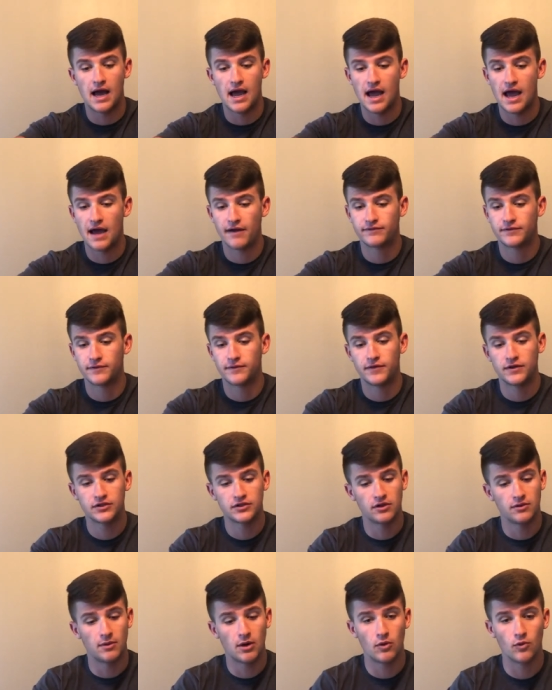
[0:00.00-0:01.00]
I have to
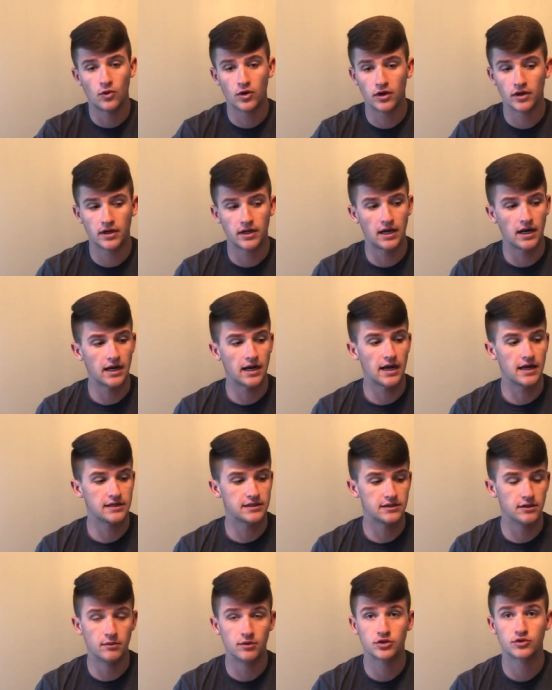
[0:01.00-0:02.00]
finish all my work and I got
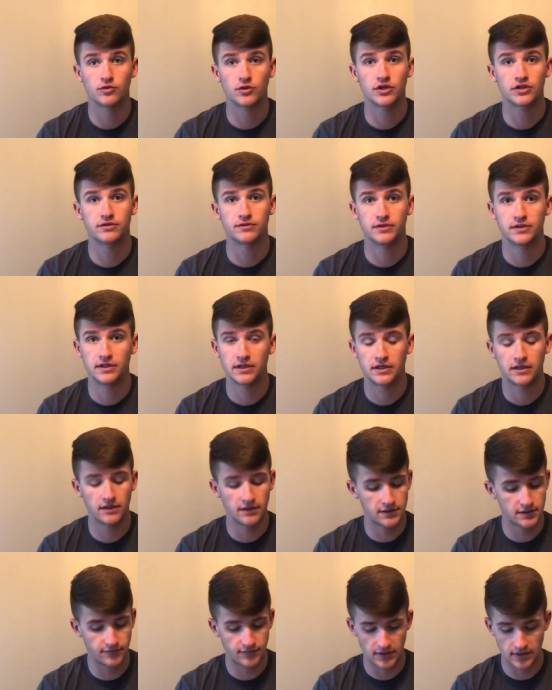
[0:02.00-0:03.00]
so much work, it's
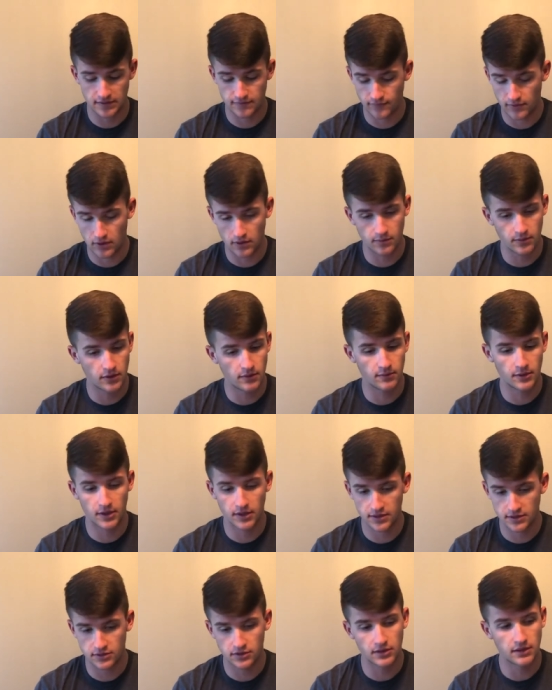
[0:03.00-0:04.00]
ridiculous. If you guys follow me on my
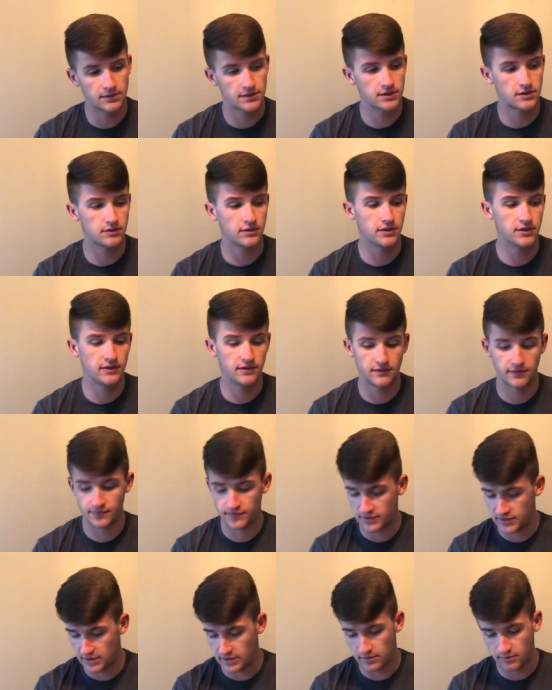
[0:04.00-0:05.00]
Instagram story, you have
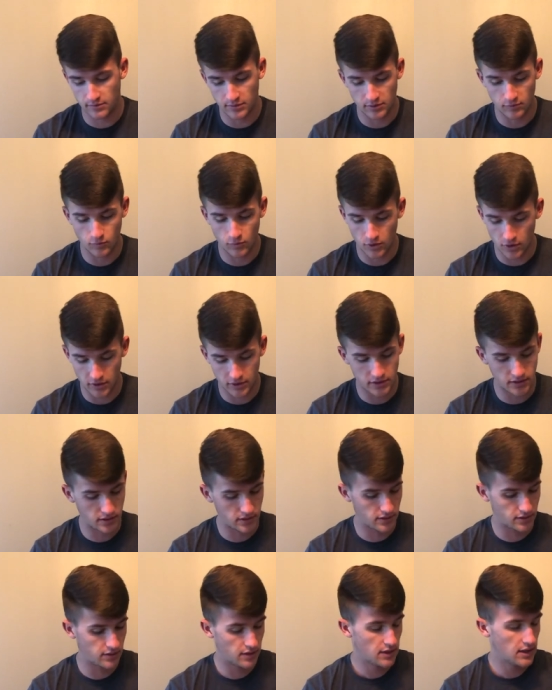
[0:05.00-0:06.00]
seen me
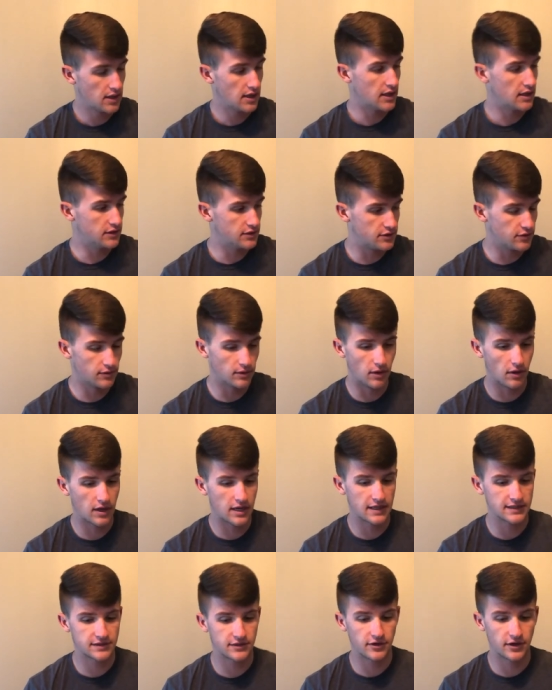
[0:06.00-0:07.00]
working and doing all
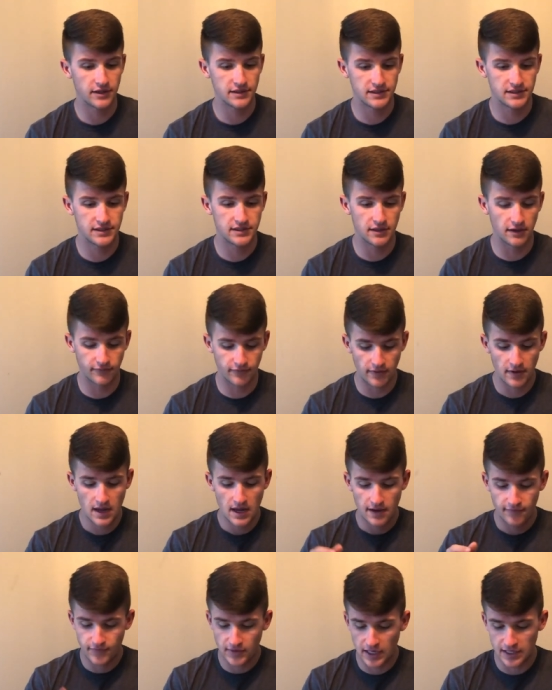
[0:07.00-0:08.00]
kinds of crazy stuff.
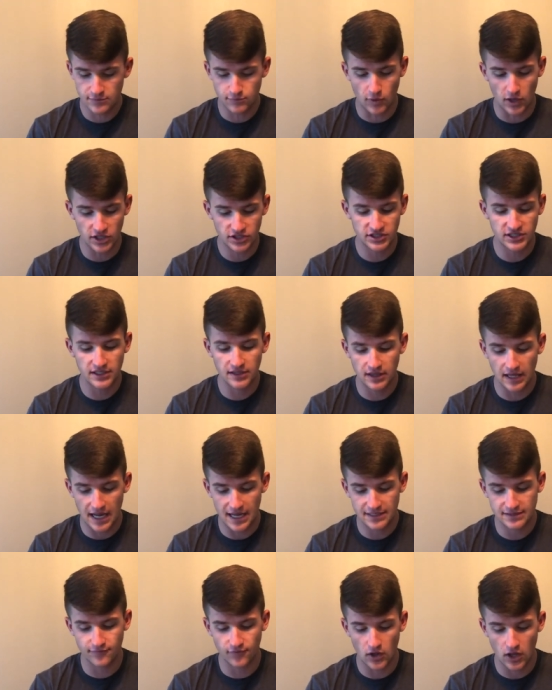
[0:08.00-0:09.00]
If you guys watched the
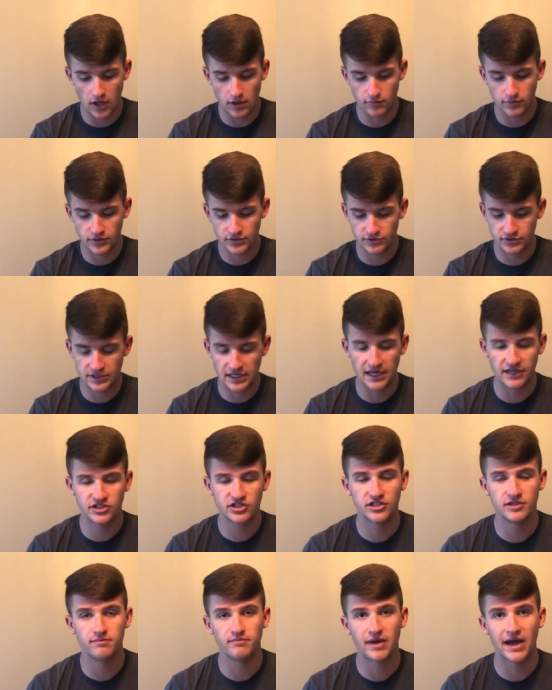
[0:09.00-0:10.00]
last vlog, which was
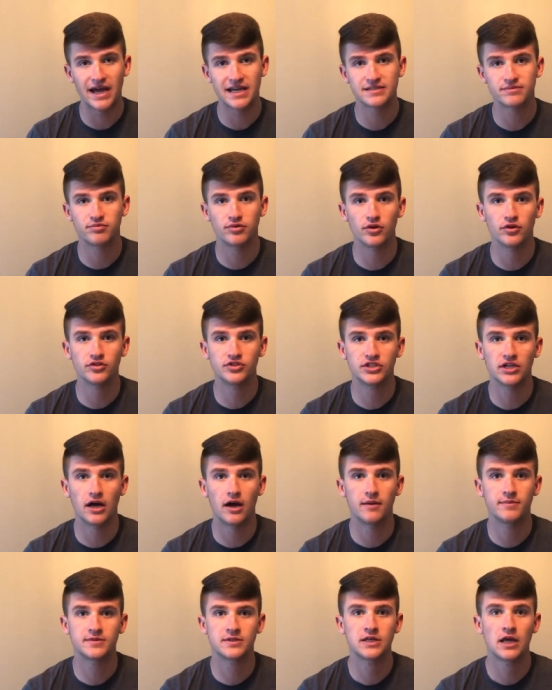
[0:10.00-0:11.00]
actually Bass Pro
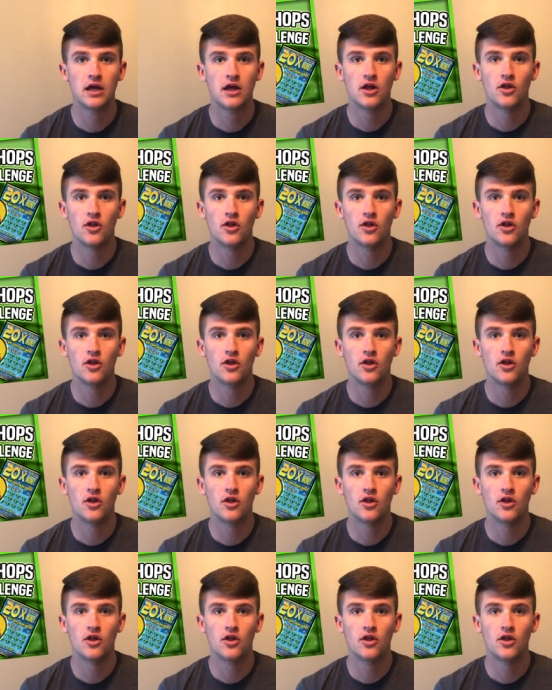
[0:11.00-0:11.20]
Shops